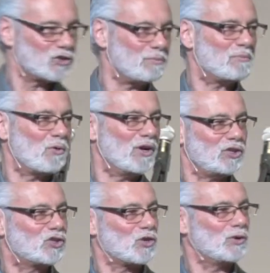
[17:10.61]
Remember what
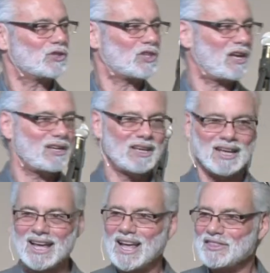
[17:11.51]
Yeshua said?
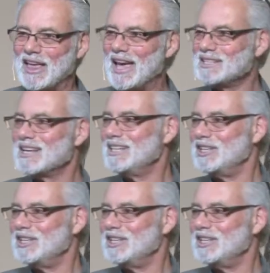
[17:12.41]
That,